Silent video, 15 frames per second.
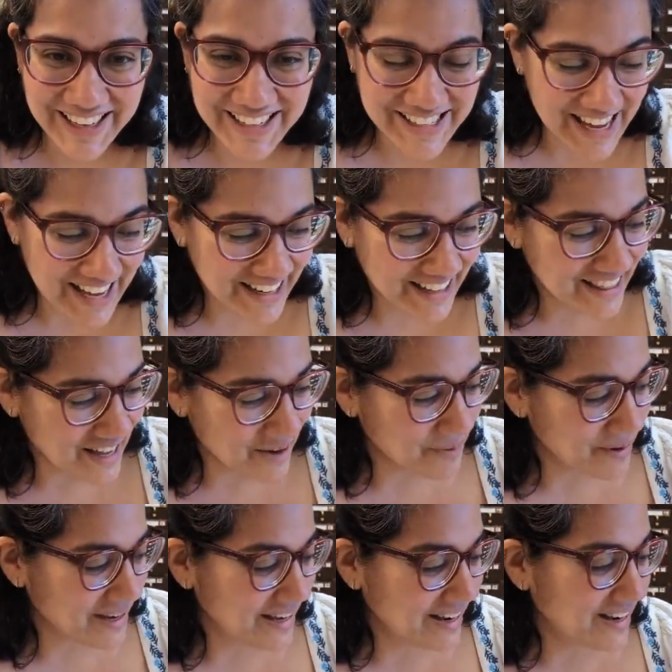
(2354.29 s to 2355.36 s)
is headed that
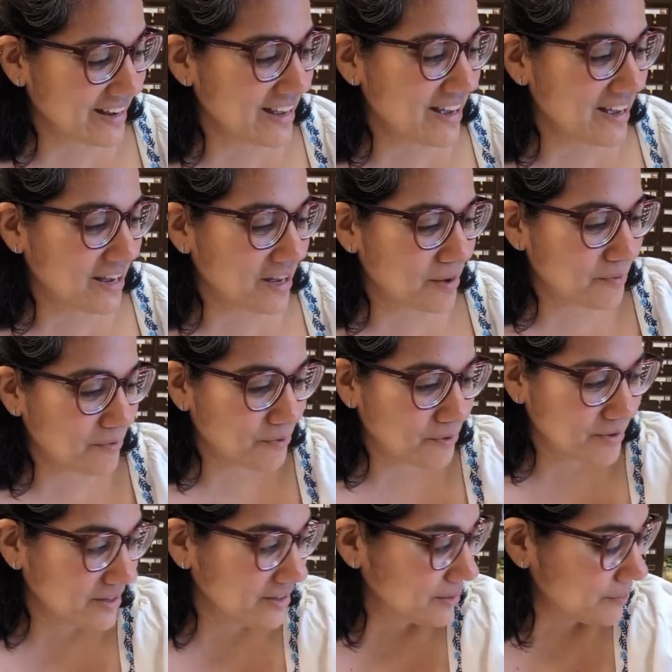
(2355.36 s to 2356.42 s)
way
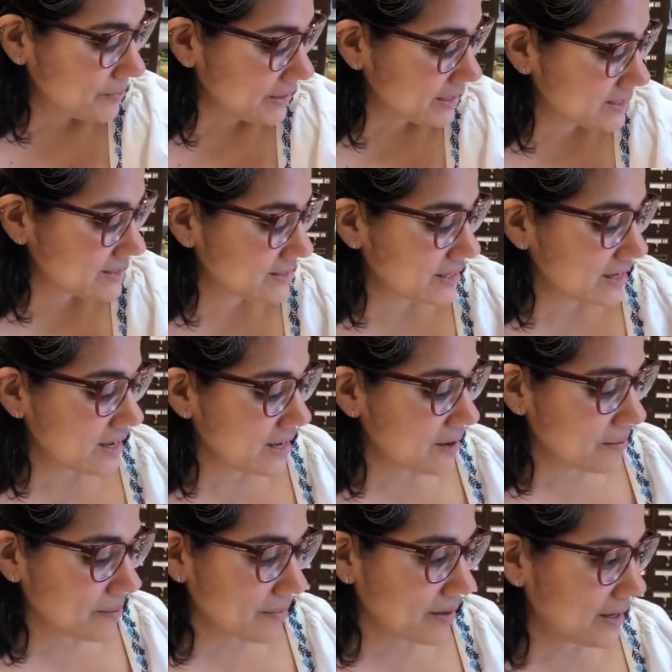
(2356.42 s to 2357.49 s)
for the Olympics.
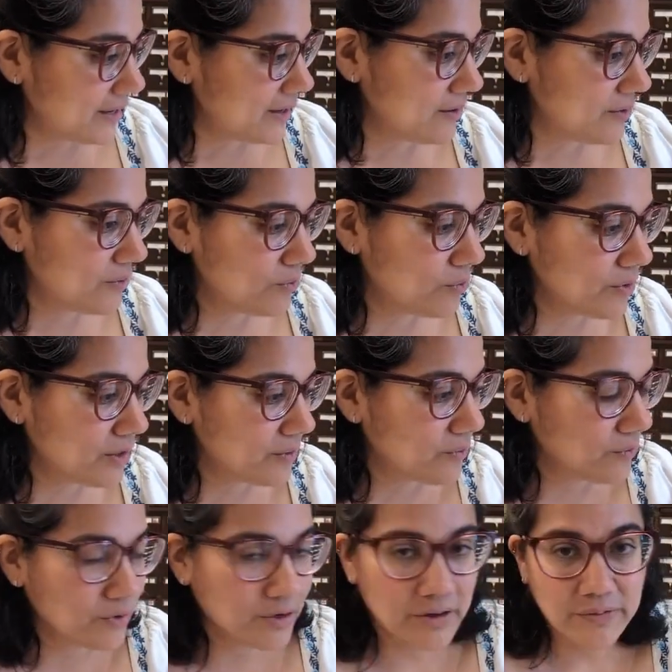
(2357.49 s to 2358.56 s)
My
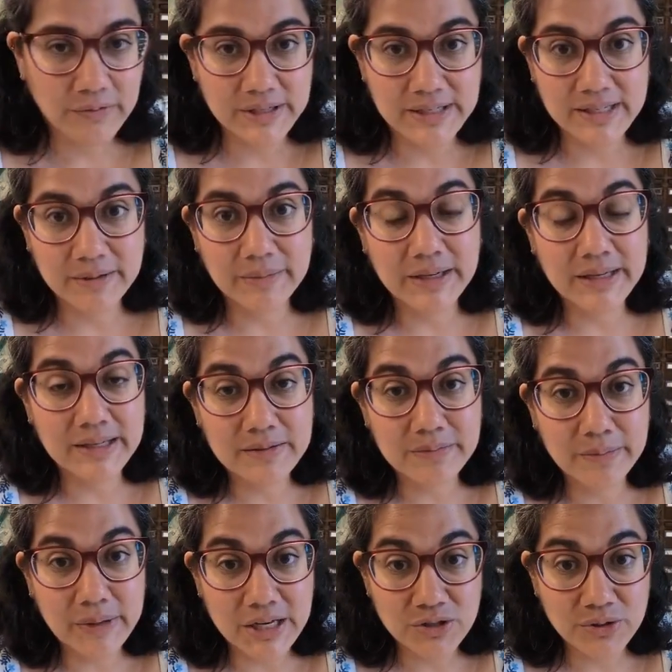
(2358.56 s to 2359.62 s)
one word of wisdom is
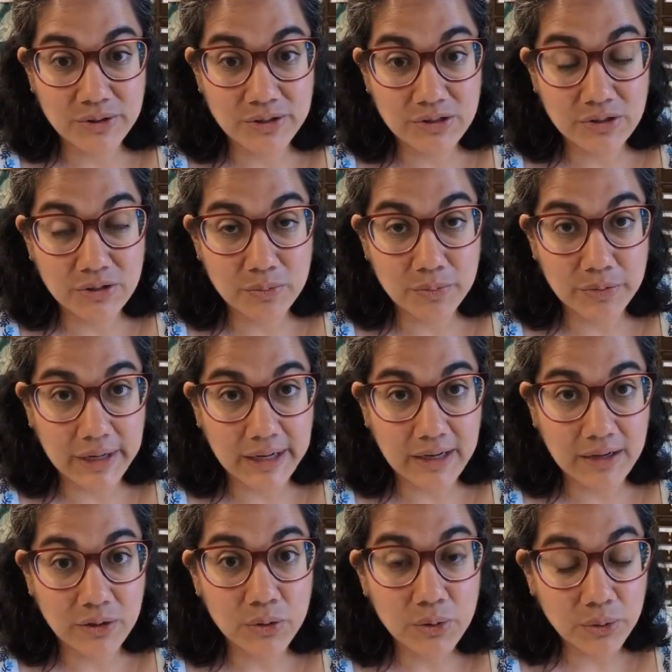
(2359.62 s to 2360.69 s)
make sure to
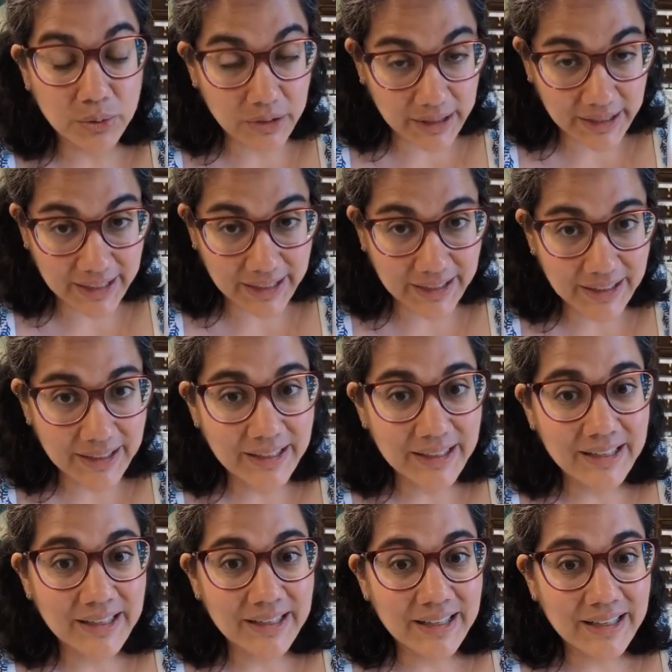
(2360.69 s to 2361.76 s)
bring cooling
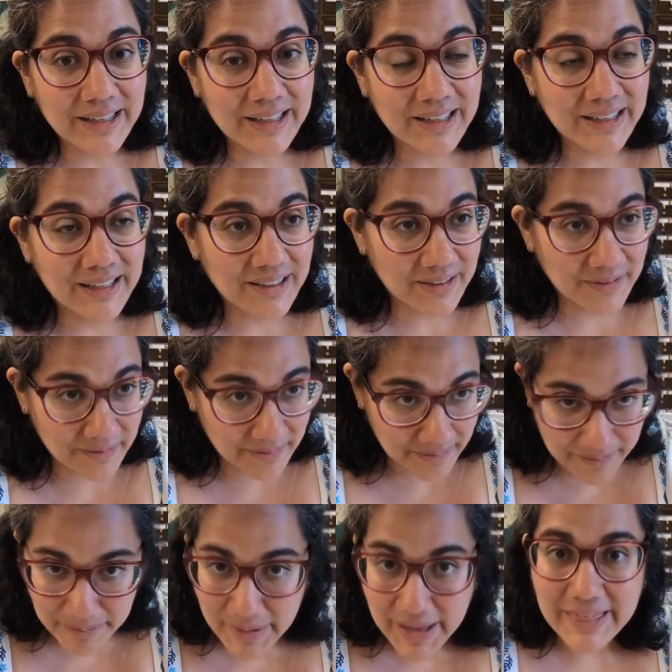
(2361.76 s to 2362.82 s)

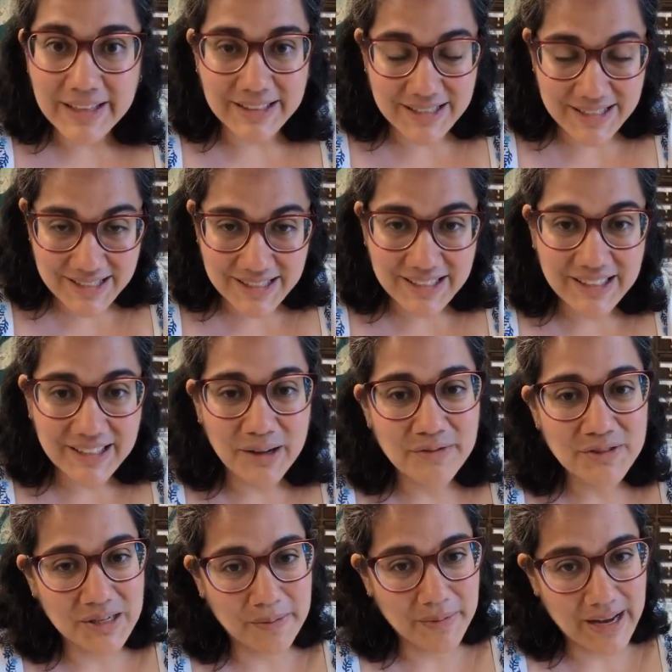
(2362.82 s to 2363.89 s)
methods
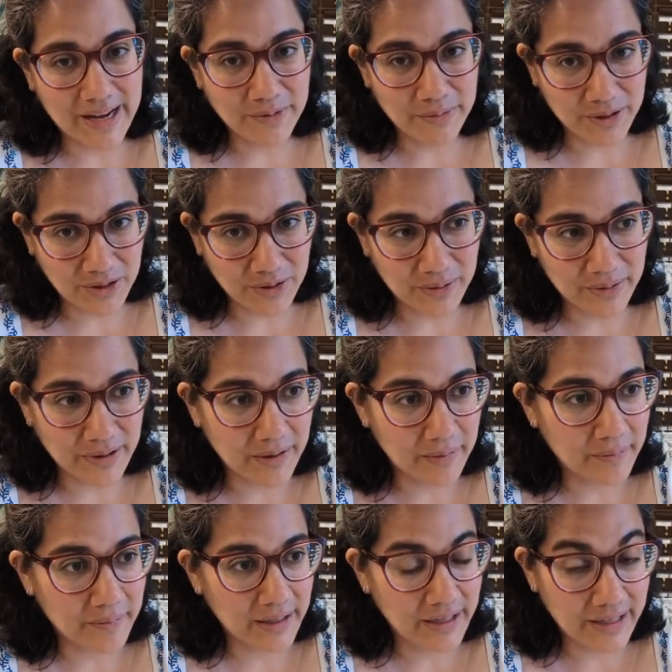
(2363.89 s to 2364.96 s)
of some kind with you.
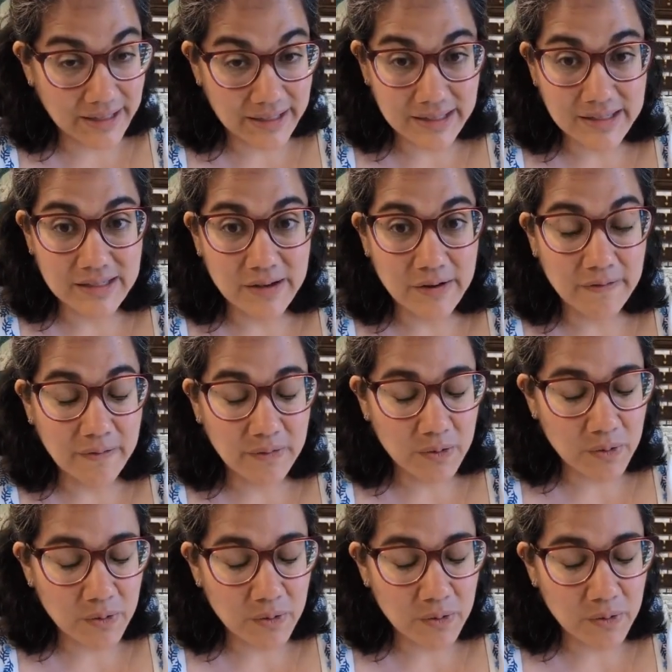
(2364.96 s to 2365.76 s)
It is